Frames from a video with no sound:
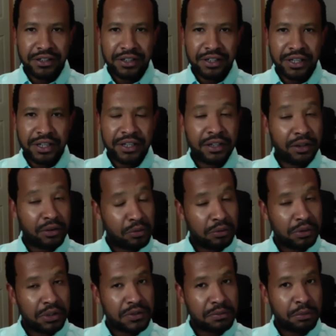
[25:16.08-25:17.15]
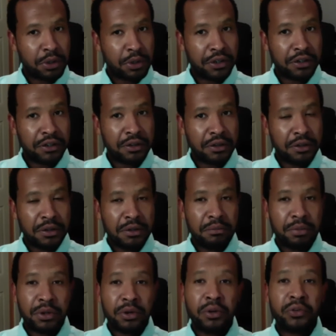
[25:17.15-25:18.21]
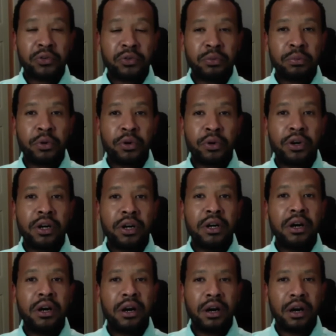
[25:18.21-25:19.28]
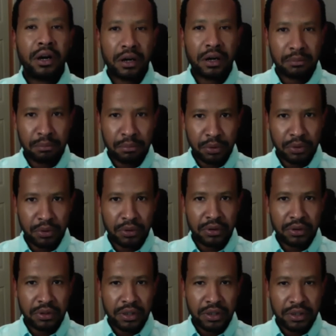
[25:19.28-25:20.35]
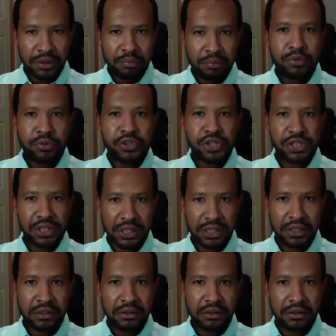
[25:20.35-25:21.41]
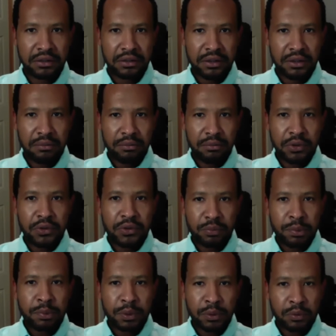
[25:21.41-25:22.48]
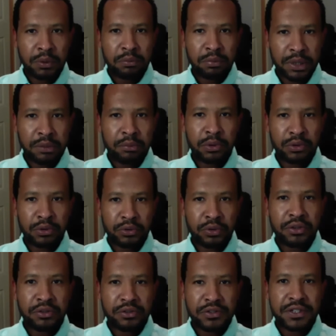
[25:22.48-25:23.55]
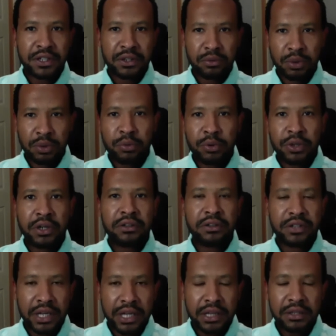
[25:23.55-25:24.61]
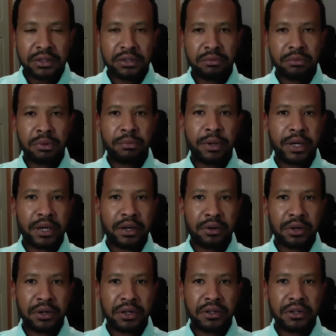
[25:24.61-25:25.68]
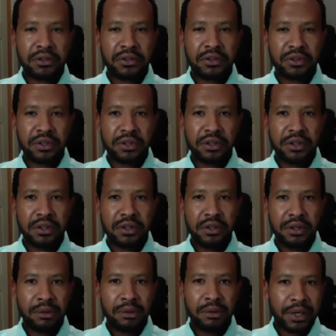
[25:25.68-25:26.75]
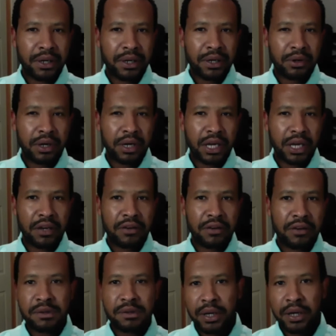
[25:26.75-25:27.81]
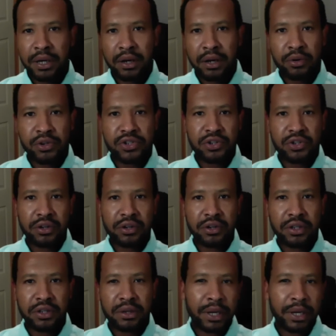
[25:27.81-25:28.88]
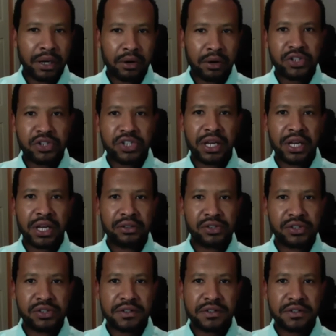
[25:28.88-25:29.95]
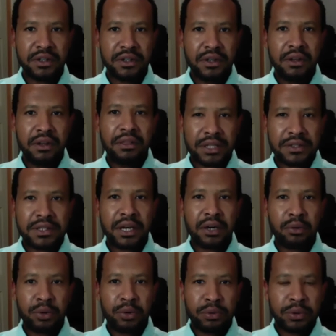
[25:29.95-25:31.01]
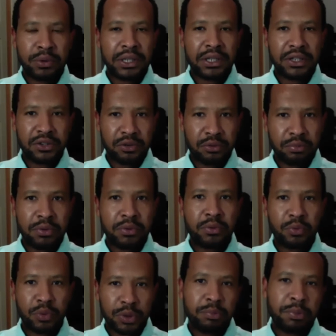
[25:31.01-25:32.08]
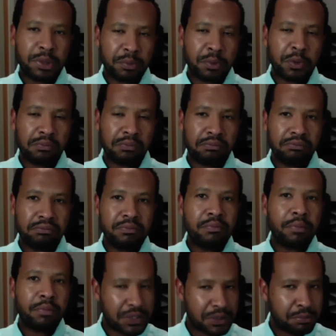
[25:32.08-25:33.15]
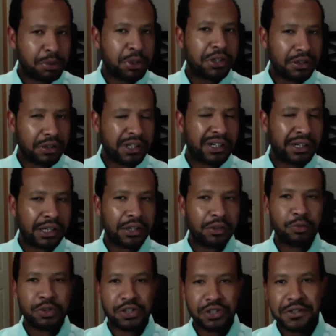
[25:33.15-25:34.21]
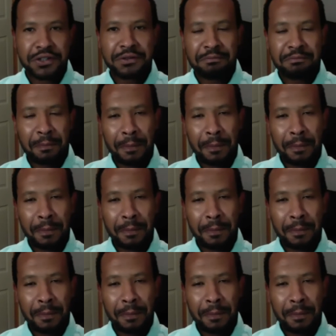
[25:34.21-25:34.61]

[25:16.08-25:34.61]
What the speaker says: and not only smarter, but also more humble and appreciated, because people will be able to understand what we are telling them about our country, about our lives, about our journey, about our challenges. That's how we relate with people, by speaking their languages.